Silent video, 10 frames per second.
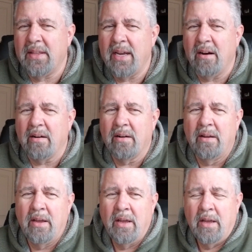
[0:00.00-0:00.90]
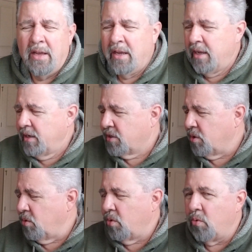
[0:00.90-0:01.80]
there.
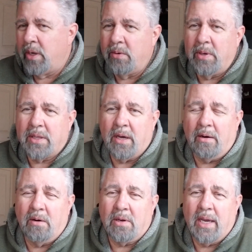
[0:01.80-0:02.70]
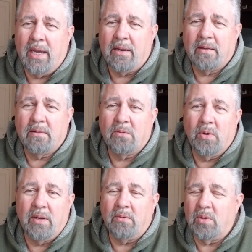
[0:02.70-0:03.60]
So we thought, okay,
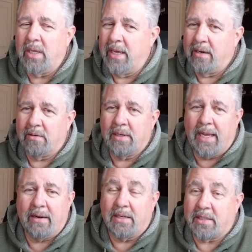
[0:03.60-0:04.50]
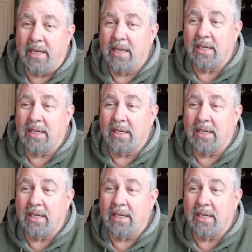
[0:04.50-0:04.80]
we'll head on down. It's getting